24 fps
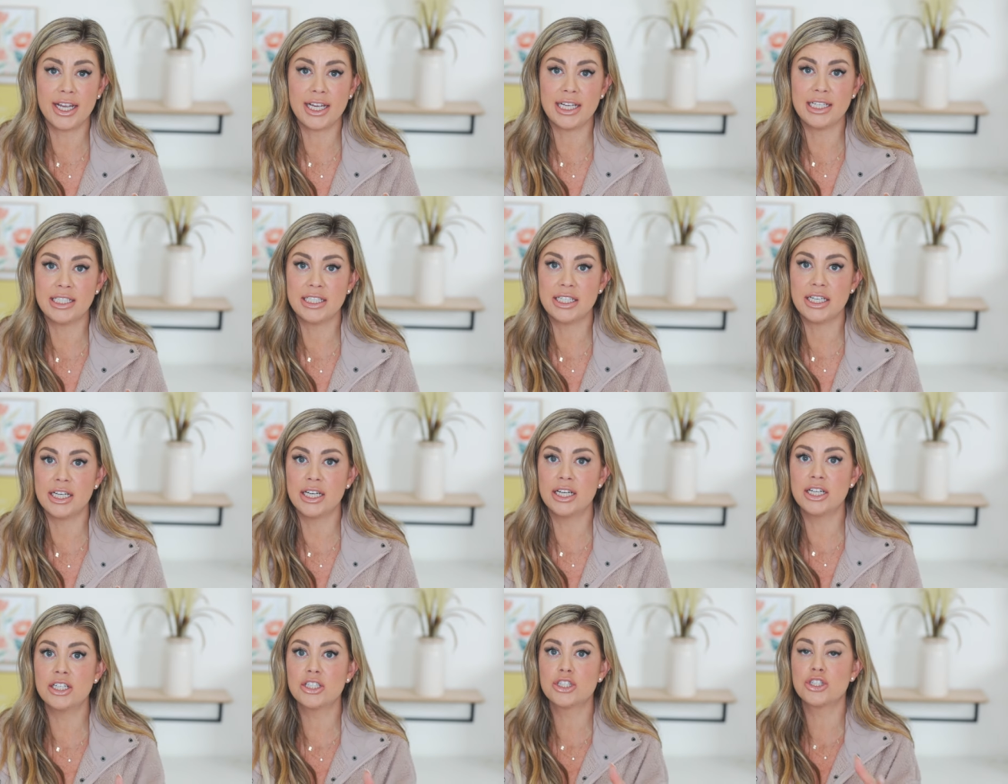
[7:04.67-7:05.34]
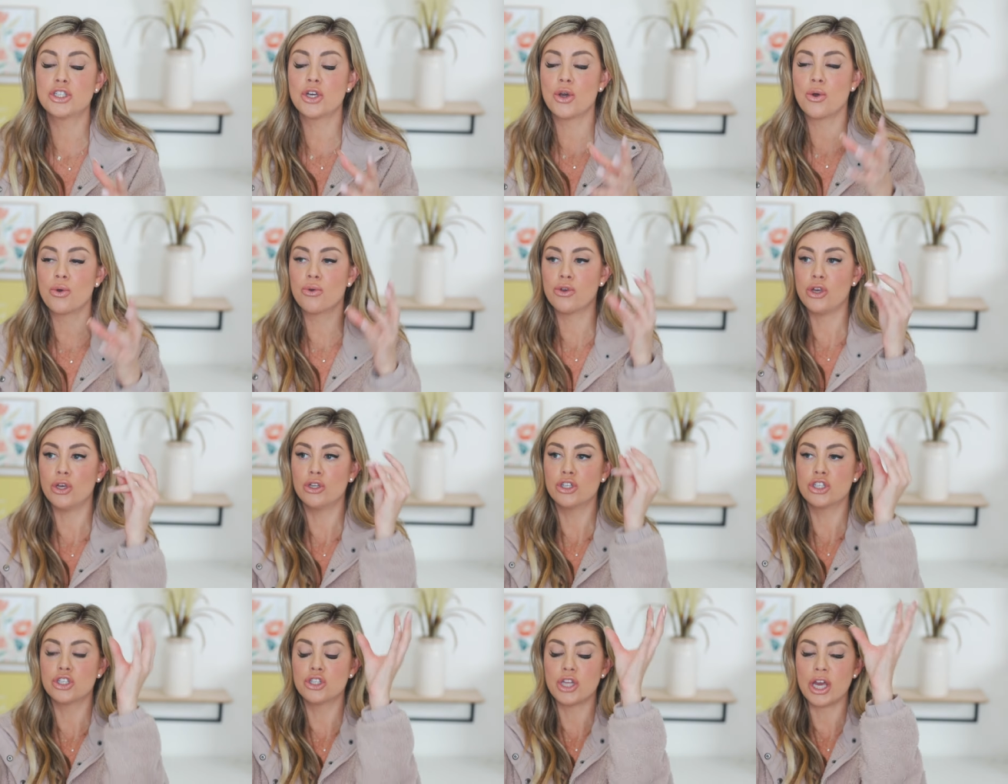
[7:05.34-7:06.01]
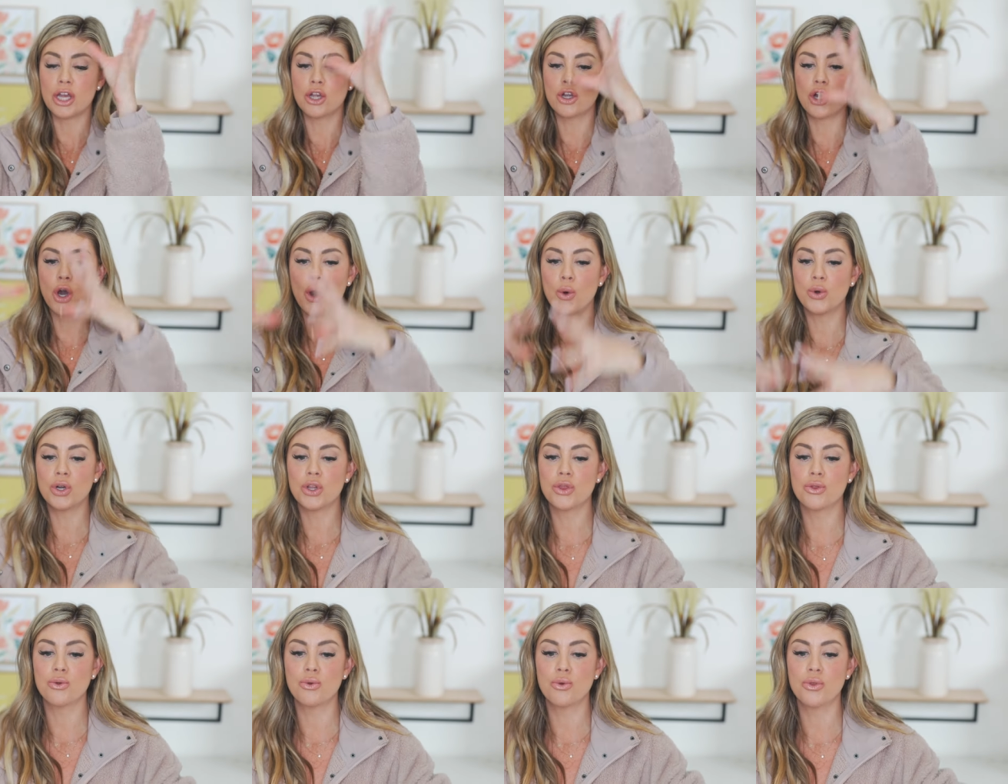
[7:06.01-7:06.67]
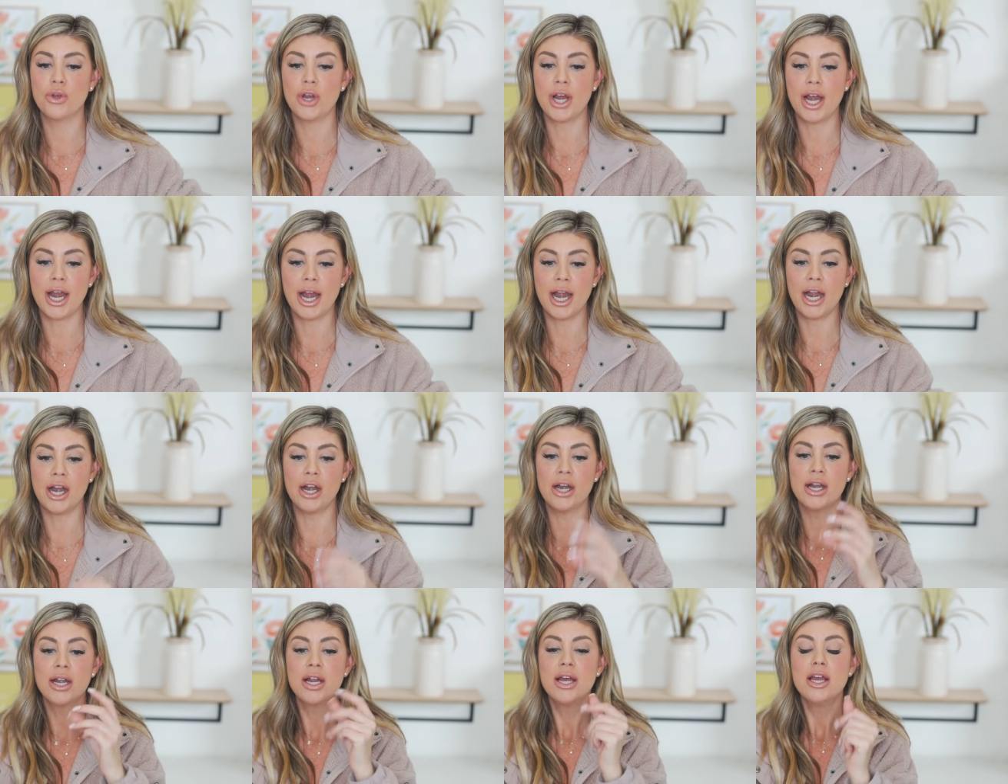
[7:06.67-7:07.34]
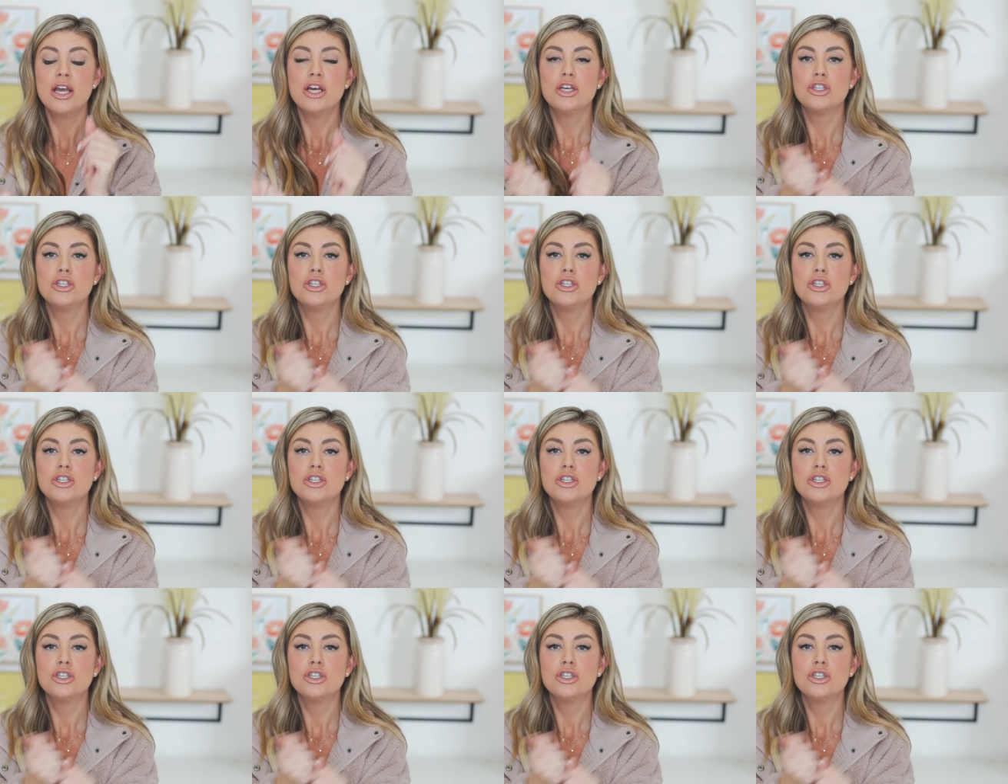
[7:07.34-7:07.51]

easier. So you'll just like coat it through their hair.